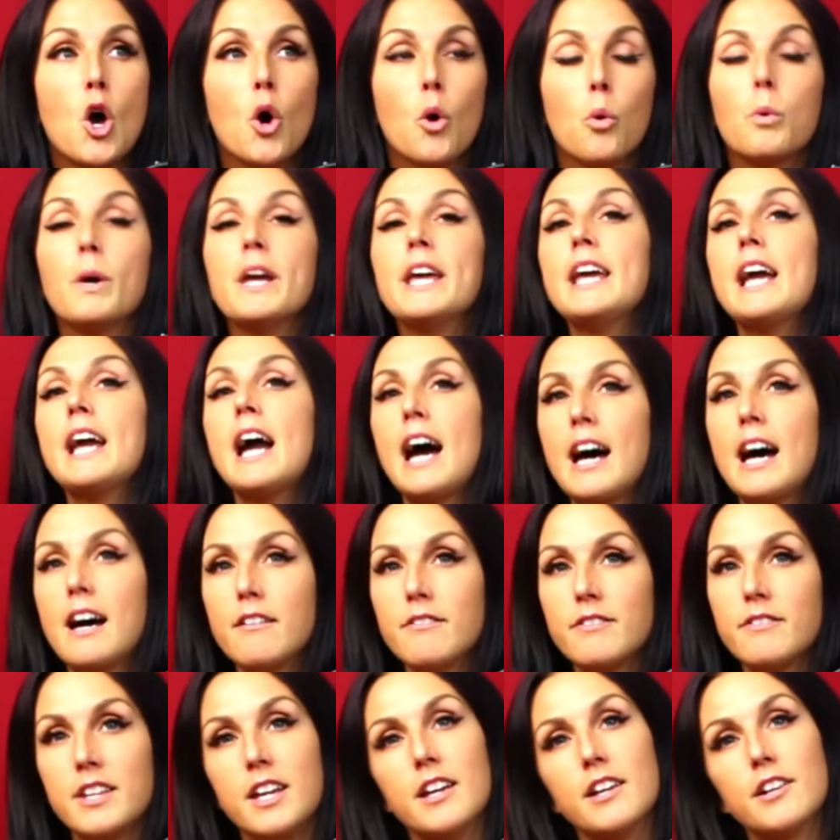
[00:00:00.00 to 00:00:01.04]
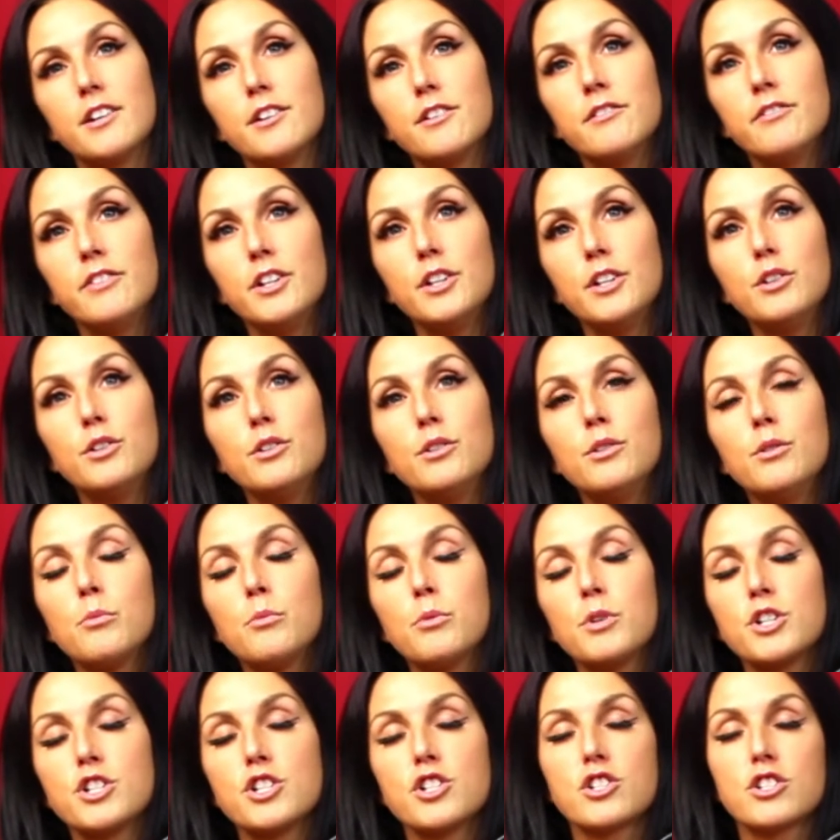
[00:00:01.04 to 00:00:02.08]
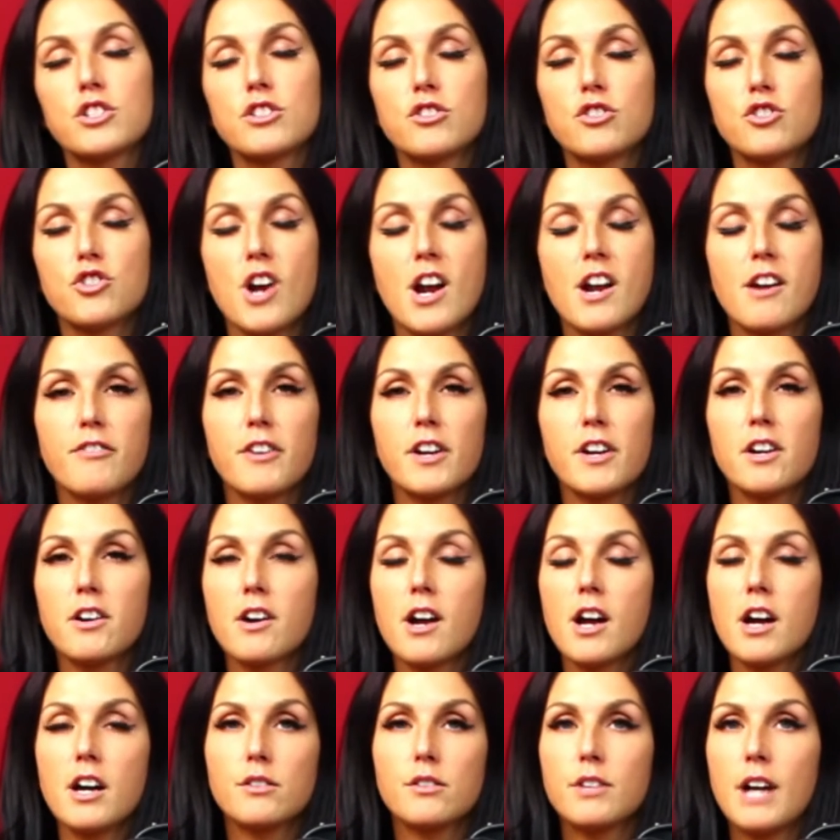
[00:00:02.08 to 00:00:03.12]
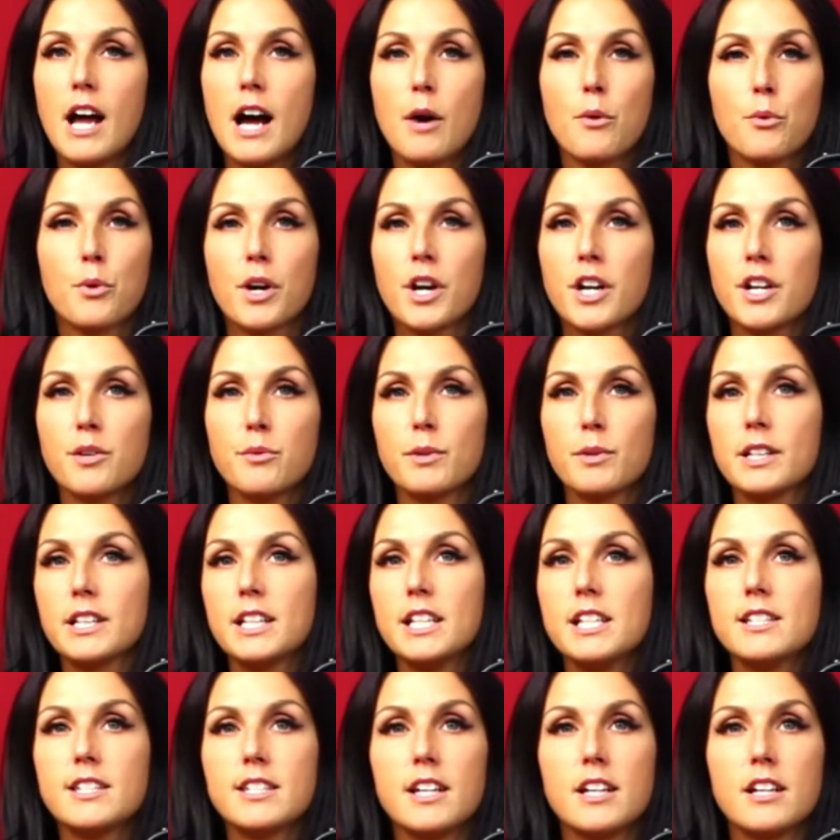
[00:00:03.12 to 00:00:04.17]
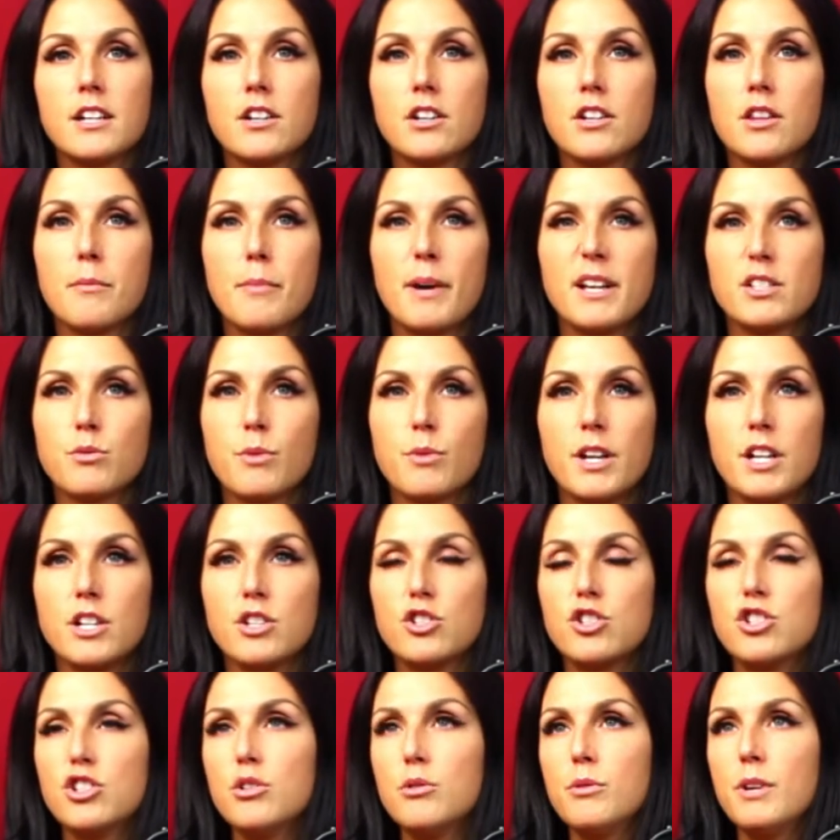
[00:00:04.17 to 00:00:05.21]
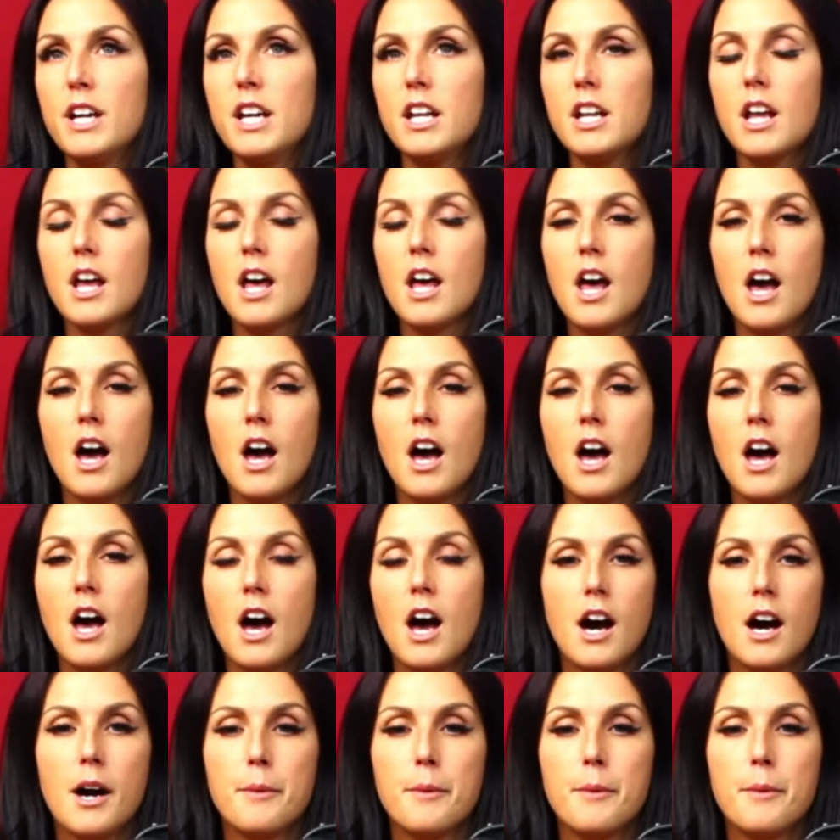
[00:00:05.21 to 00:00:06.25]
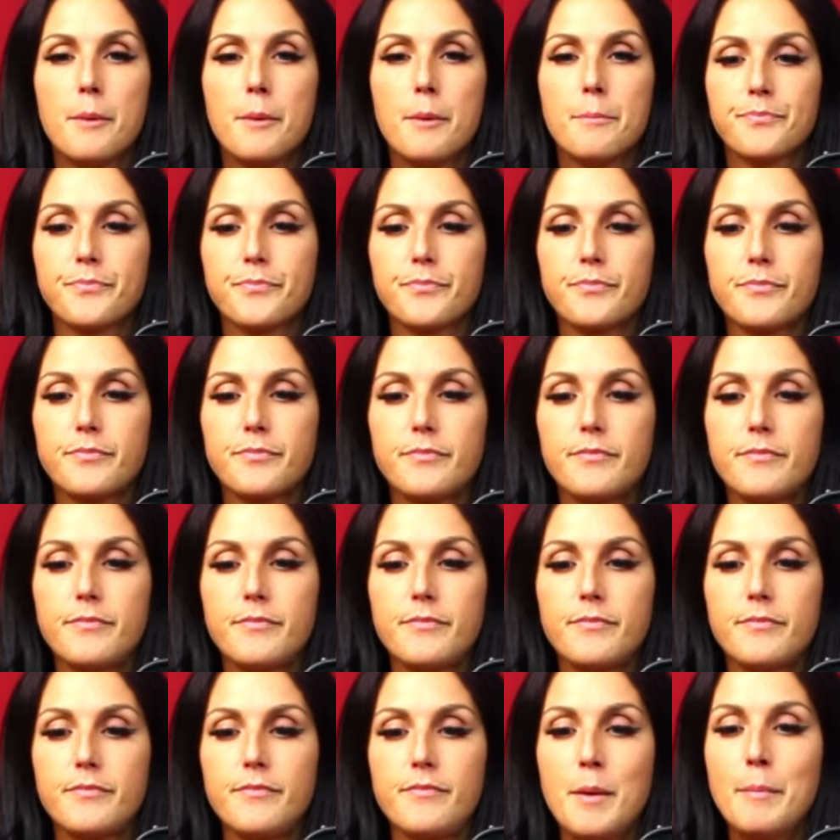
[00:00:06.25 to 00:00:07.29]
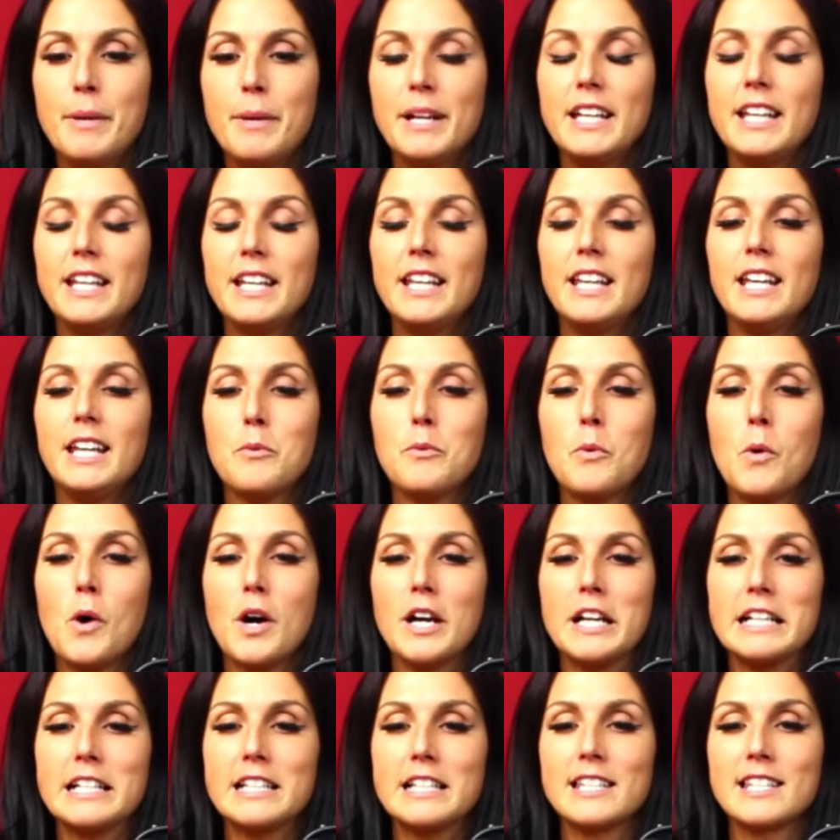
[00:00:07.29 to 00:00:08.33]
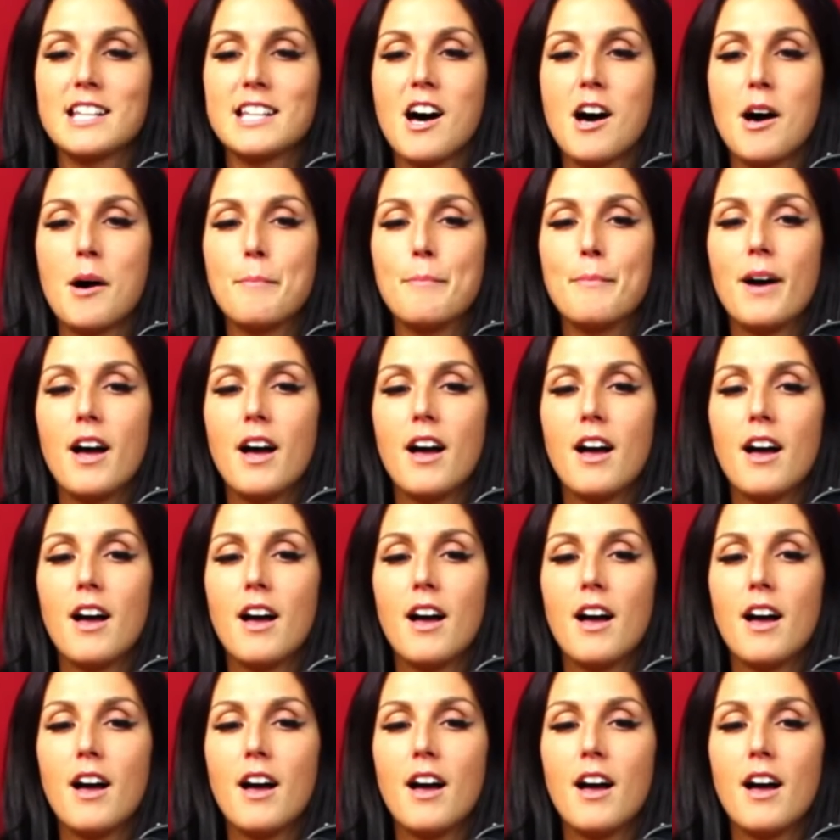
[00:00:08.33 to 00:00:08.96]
We have the interview. We're just trying to figure out how we're going to release it or the best way to do it. But he wanted some